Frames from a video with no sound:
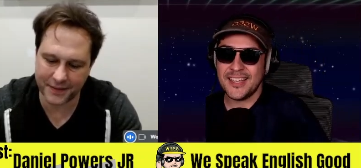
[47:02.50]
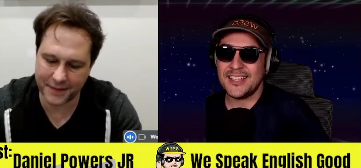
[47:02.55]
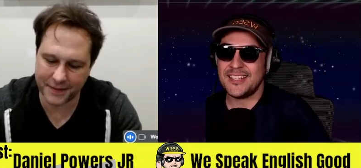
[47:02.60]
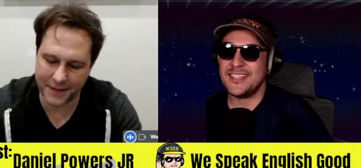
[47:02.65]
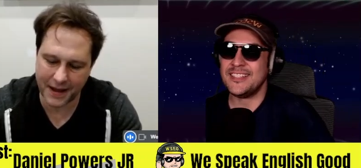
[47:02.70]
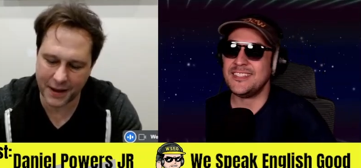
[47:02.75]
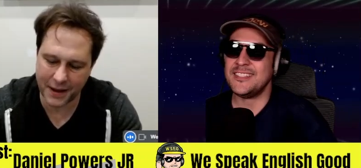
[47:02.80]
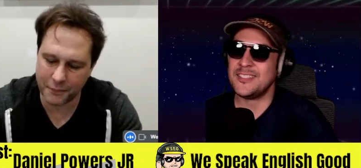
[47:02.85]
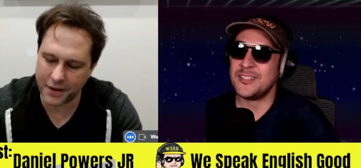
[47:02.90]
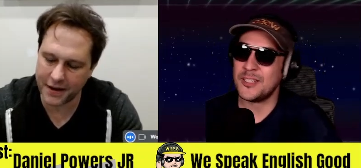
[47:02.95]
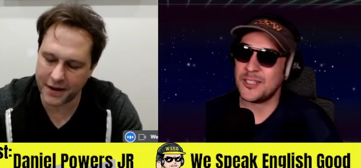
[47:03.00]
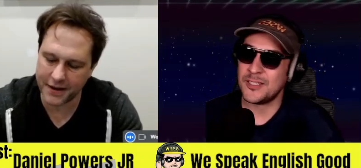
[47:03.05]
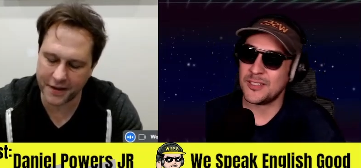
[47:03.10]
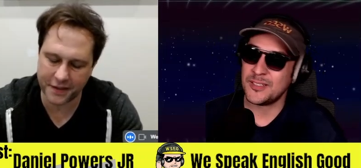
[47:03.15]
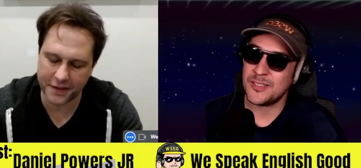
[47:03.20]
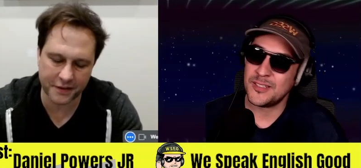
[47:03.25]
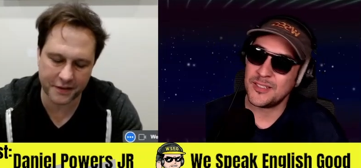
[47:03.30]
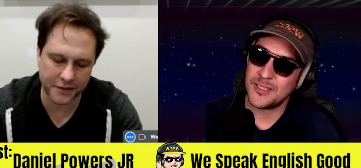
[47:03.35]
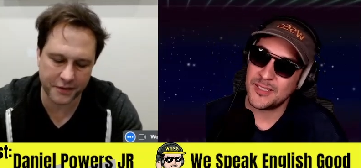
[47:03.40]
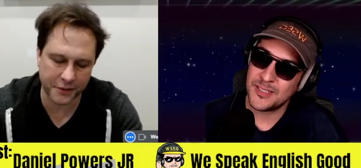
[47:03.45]
Speaker 1: it's a, I want
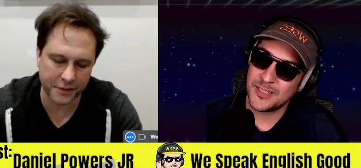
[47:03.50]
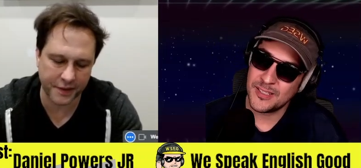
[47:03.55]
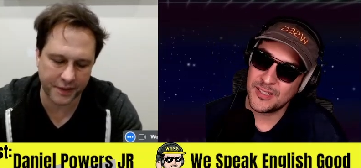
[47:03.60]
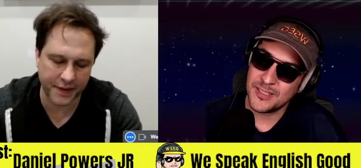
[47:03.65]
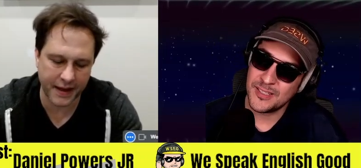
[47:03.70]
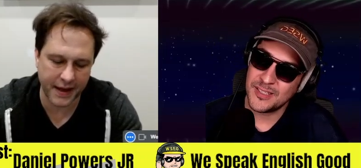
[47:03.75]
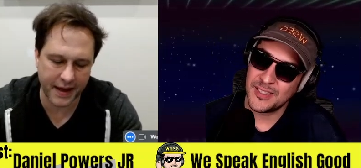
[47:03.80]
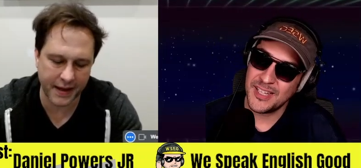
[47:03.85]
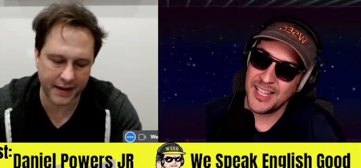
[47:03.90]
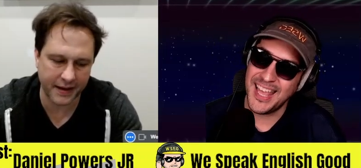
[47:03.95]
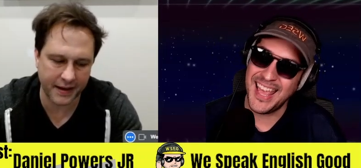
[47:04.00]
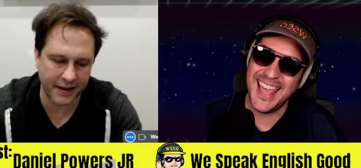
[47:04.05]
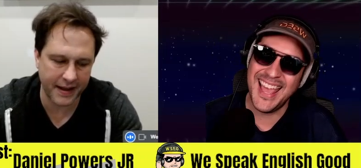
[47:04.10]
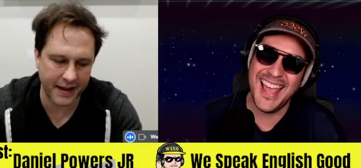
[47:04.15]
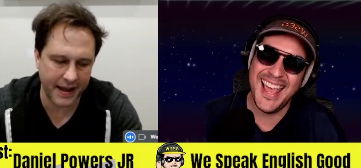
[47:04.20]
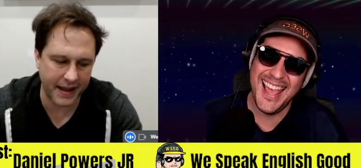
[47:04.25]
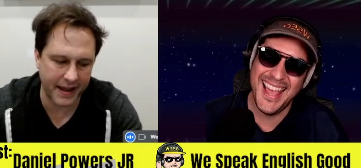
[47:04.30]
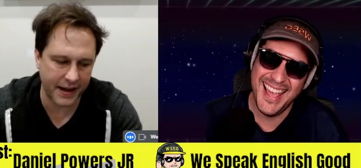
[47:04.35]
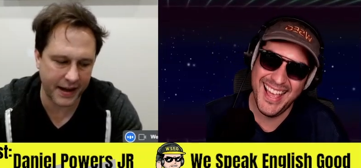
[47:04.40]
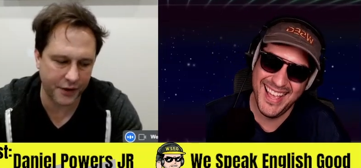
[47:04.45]
nothing to do with that,
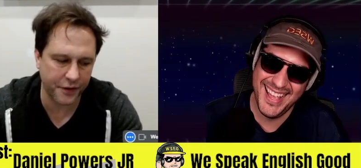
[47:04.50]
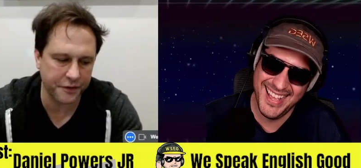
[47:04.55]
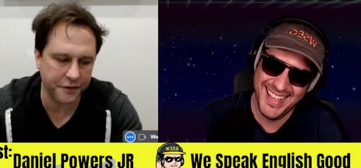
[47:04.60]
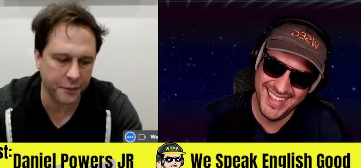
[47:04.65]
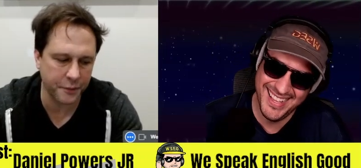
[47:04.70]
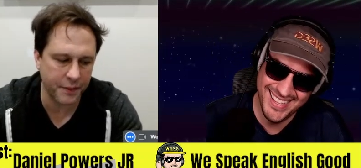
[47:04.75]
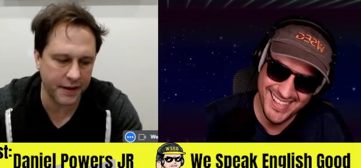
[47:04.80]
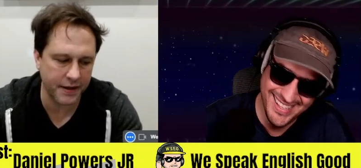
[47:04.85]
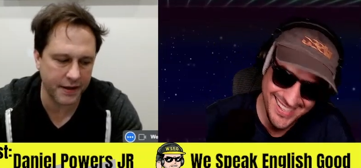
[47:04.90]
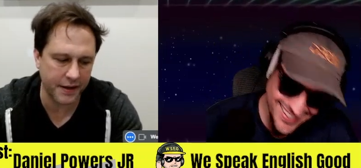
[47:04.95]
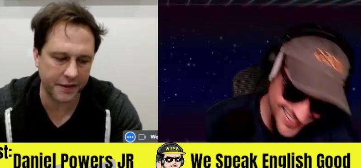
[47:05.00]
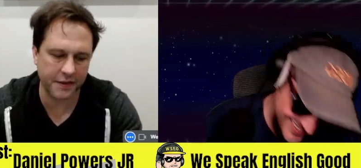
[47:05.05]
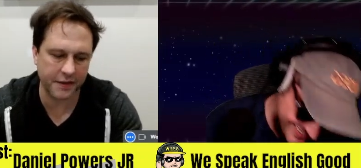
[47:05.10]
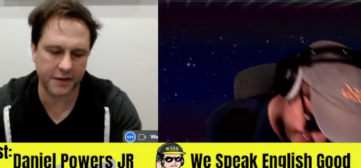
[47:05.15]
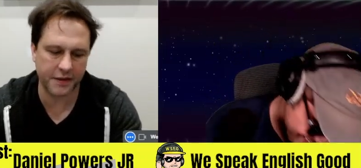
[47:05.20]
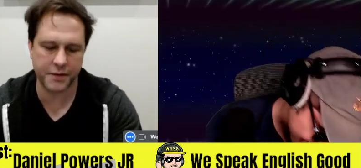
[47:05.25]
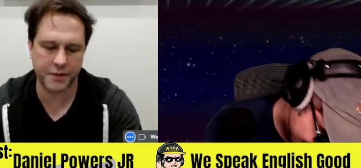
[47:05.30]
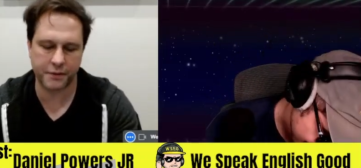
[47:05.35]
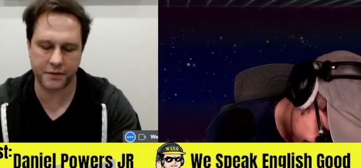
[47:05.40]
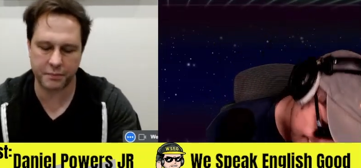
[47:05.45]
and I also want nothing to
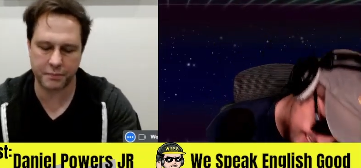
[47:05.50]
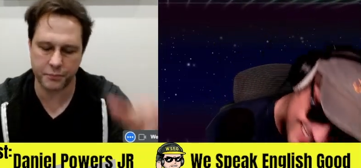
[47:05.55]
do with